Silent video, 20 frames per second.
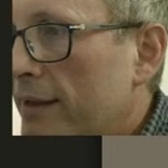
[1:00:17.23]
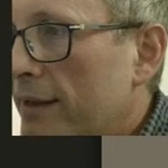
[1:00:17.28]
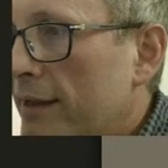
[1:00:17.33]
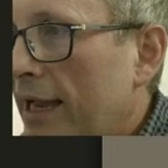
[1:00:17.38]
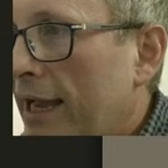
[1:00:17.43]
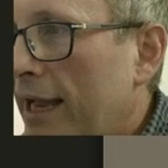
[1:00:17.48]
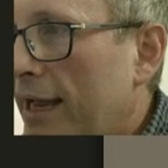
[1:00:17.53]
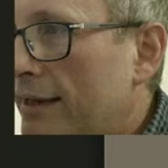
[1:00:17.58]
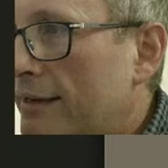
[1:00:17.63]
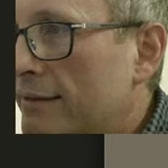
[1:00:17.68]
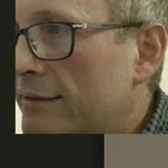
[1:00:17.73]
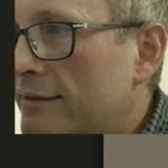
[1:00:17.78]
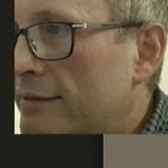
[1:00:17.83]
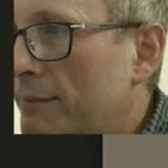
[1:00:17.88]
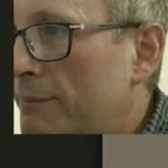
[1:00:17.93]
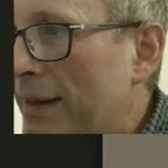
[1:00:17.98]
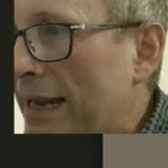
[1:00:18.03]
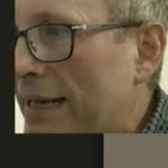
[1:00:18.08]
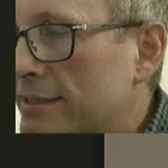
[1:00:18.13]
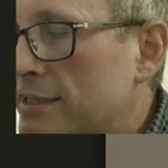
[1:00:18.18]
and the
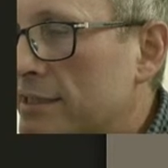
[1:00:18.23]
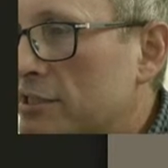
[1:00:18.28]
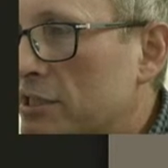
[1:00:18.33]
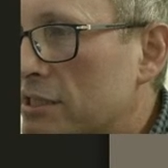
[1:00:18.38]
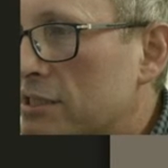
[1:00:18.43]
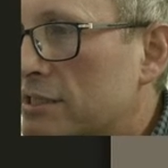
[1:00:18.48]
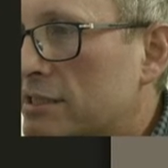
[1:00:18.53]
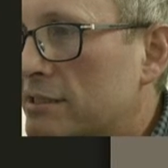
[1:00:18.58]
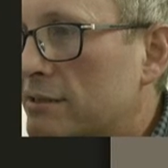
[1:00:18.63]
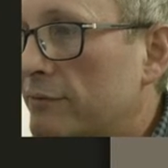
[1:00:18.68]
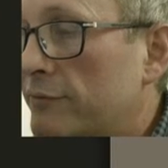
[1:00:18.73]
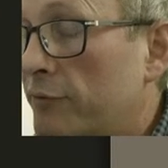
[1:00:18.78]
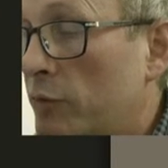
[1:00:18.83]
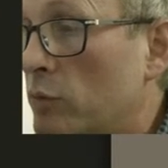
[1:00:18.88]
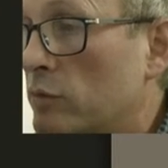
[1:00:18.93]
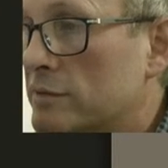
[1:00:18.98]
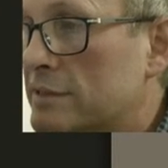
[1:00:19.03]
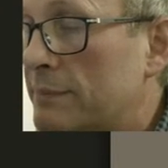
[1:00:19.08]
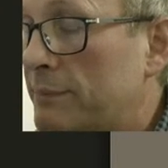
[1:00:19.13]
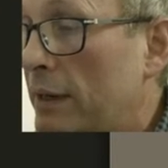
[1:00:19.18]
matter just
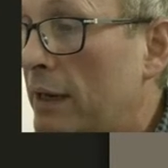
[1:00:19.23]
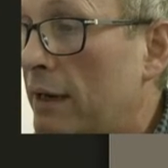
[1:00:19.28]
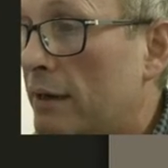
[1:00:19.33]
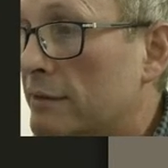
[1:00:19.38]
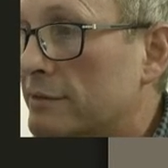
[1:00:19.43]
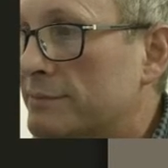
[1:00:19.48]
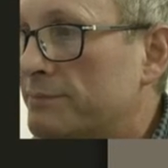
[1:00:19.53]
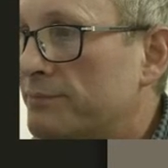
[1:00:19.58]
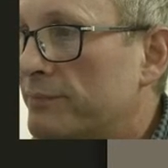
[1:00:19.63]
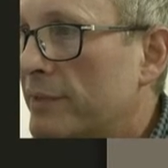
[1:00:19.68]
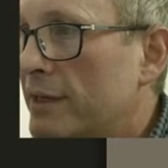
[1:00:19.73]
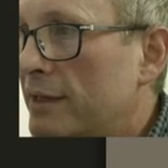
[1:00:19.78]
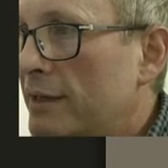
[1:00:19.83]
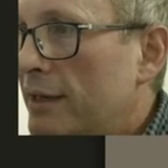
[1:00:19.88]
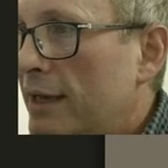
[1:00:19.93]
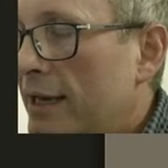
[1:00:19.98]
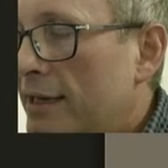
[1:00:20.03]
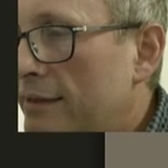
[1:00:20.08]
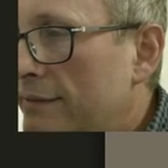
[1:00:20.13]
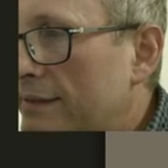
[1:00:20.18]
falls apart.
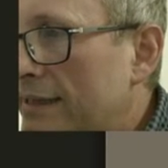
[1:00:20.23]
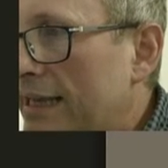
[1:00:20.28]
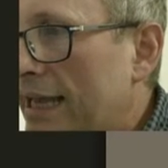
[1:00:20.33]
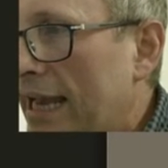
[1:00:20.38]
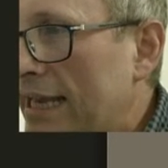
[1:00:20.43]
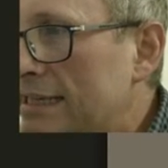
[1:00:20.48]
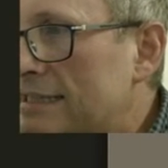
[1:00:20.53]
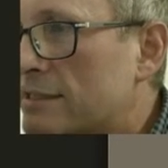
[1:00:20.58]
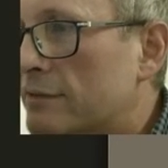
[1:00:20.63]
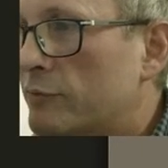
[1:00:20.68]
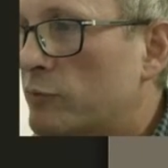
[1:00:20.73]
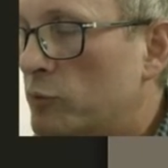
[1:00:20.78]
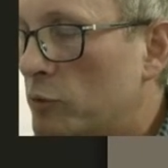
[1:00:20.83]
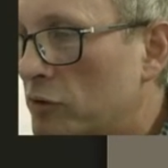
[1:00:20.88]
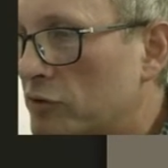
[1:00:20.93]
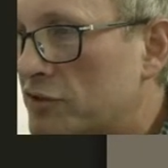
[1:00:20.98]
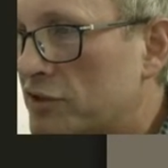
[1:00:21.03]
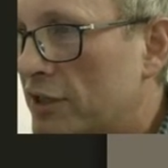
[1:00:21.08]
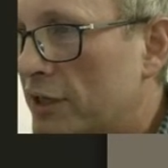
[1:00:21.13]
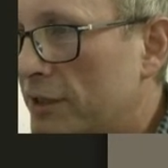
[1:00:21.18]
And in the case of
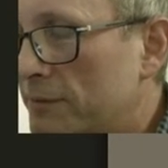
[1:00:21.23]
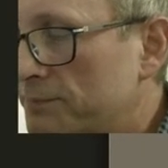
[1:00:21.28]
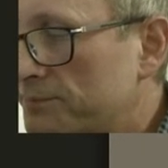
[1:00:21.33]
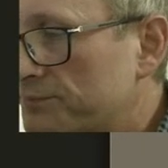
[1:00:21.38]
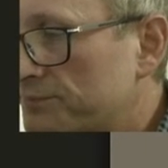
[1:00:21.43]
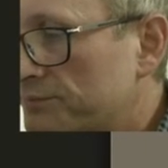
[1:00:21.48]
water,